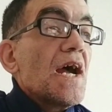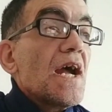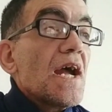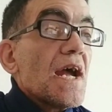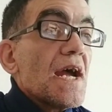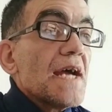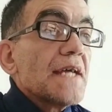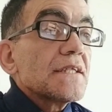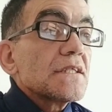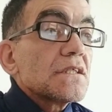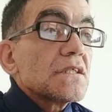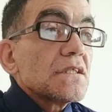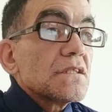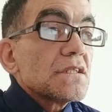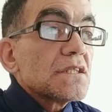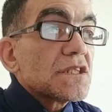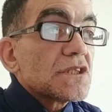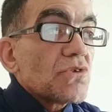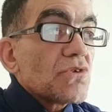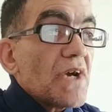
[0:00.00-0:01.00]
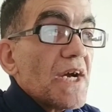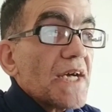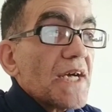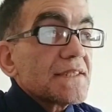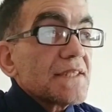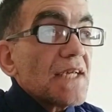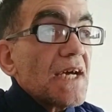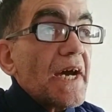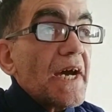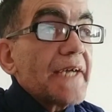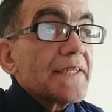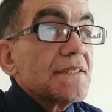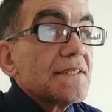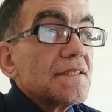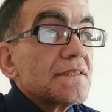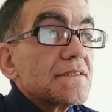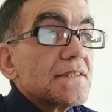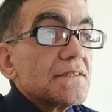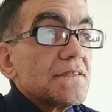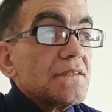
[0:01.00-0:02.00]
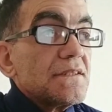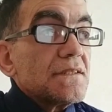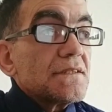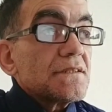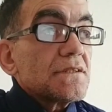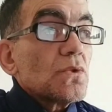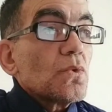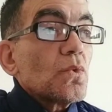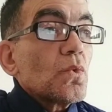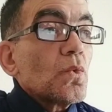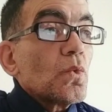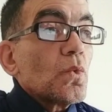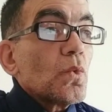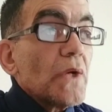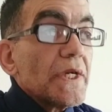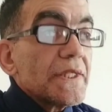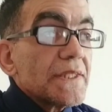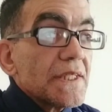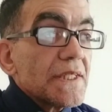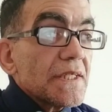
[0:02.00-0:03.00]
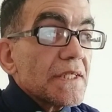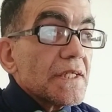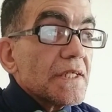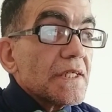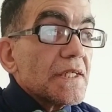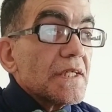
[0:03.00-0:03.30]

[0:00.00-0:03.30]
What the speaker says: and construct identities. Whether